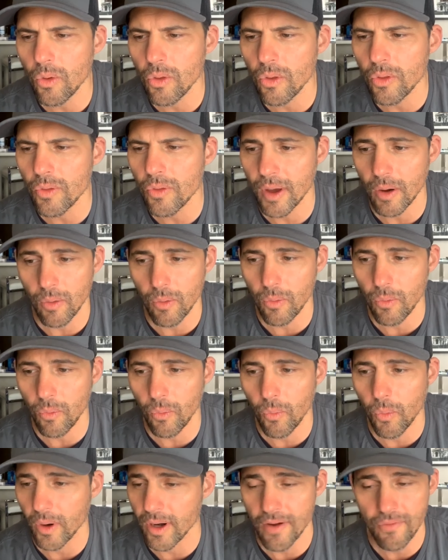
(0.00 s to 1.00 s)
that
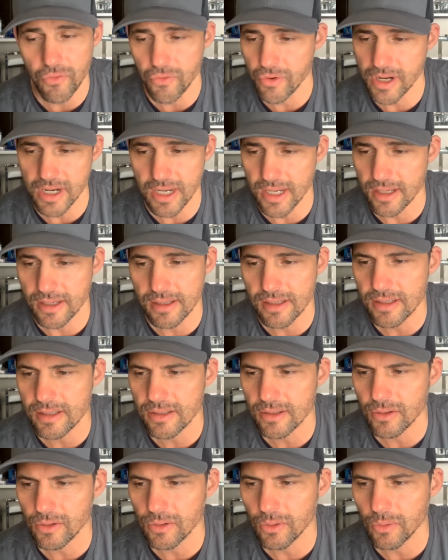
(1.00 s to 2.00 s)
whatever it is,
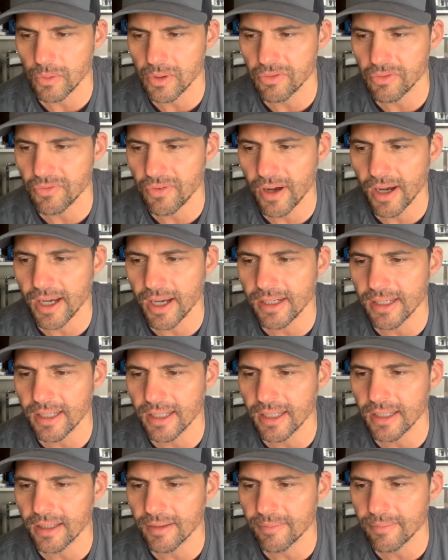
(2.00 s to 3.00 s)
we find
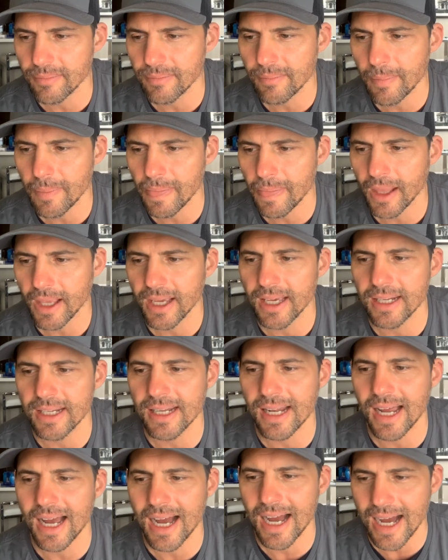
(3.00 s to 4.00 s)
it in
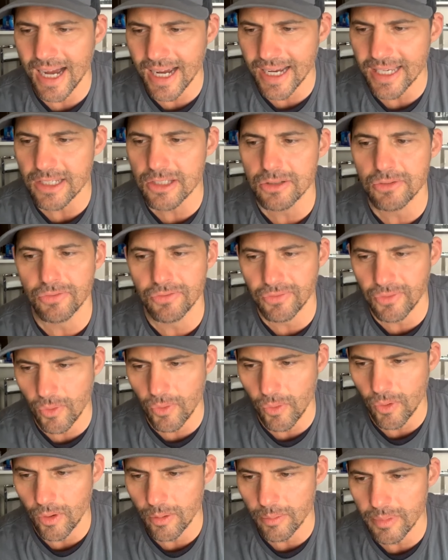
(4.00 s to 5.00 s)
highest
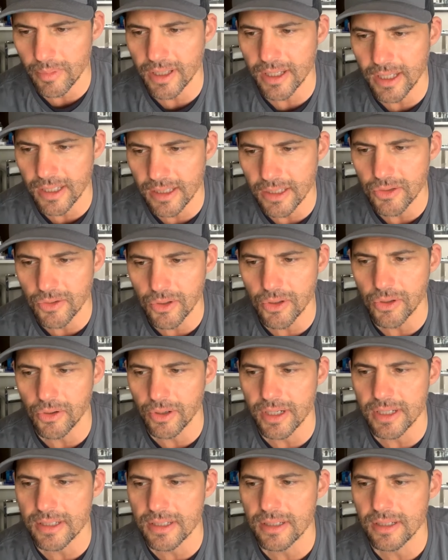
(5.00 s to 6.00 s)
form in the
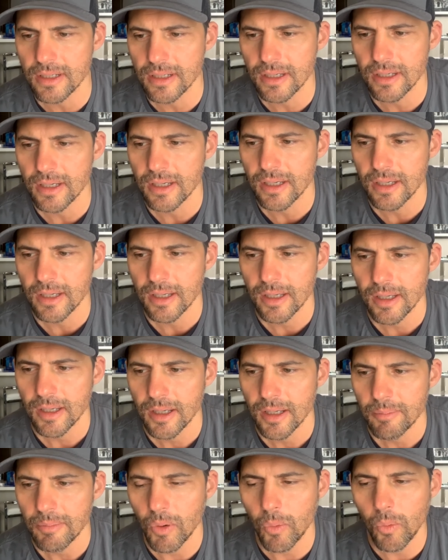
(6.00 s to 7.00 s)
Eucharist.
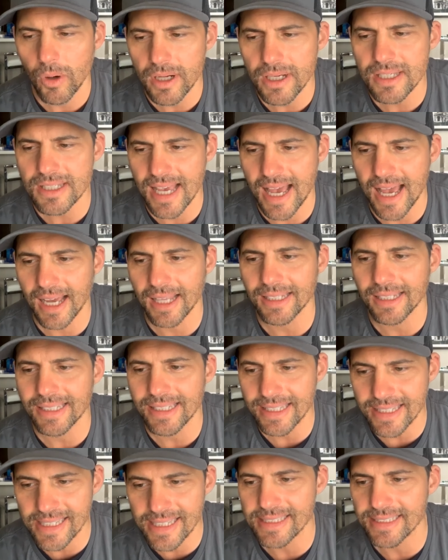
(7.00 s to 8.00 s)
But what exactly
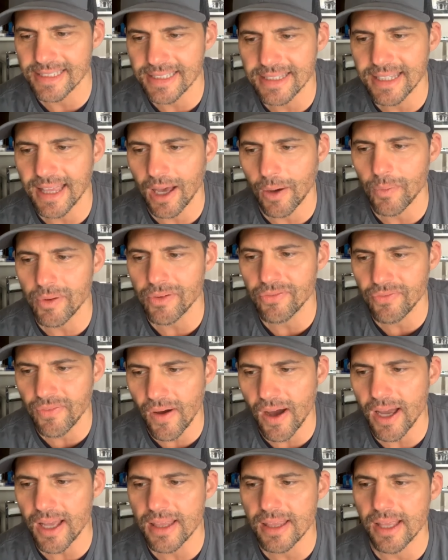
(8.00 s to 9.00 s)
is it that we
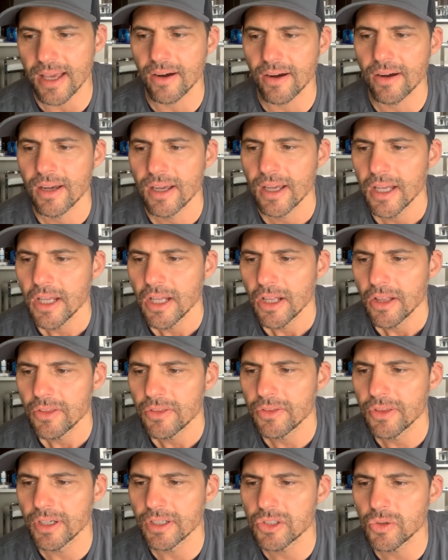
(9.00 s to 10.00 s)
find there?
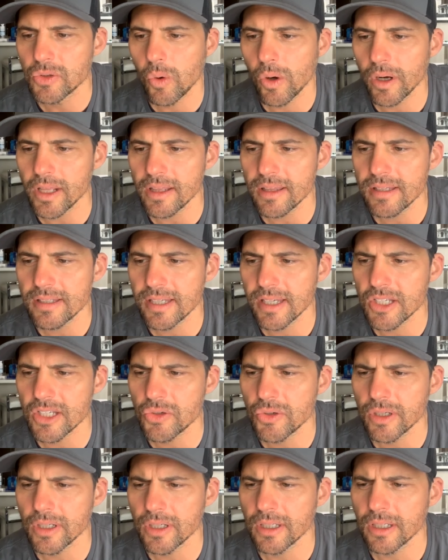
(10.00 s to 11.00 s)
The 20th
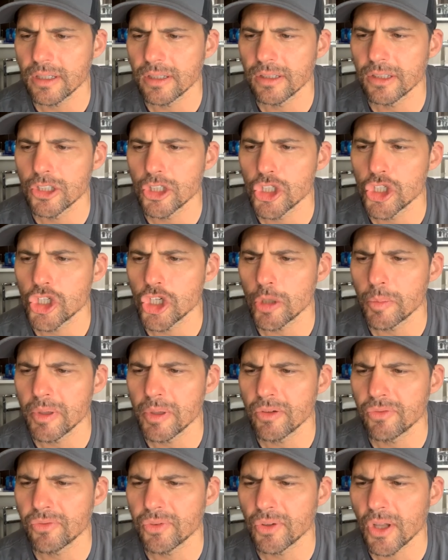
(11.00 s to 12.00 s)
century German
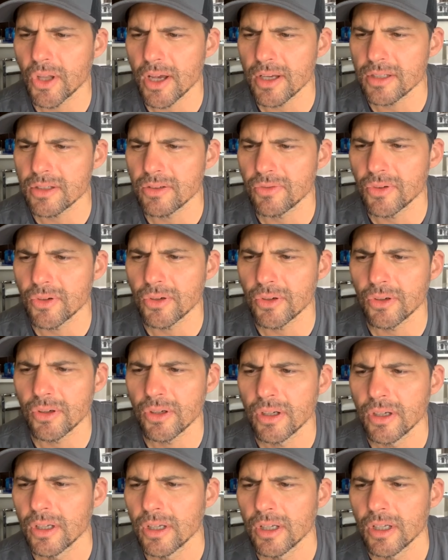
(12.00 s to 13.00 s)
philosopher
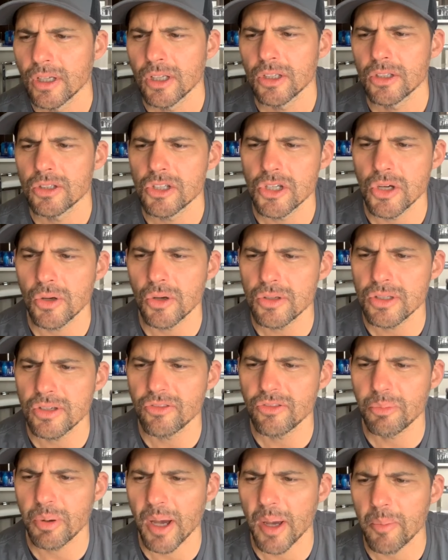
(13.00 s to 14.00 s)
Josef
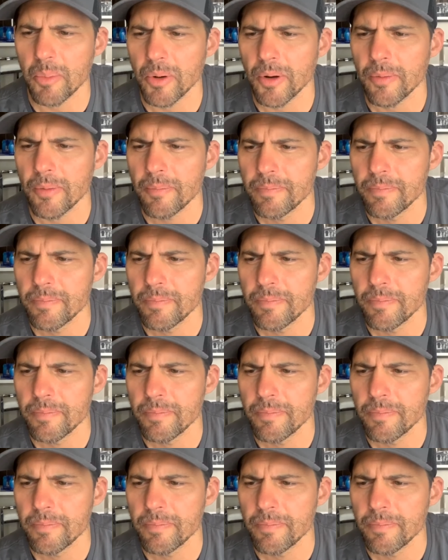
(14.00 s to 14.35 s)
Pieper,